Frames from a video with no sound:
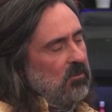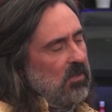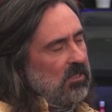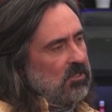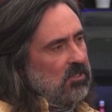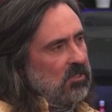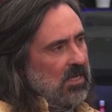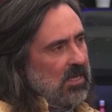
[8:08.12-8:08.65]
You
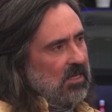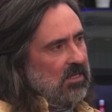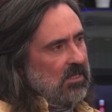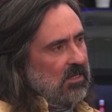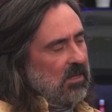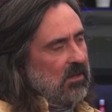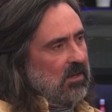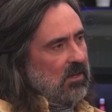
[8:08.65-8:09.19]
mentioned
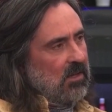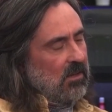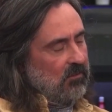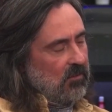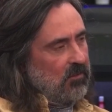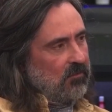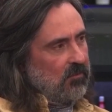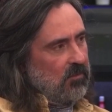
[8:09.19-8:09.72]
earlier,
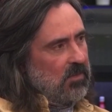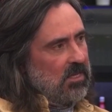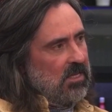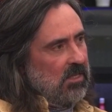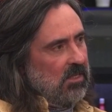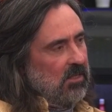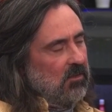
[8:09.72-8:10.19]
for me,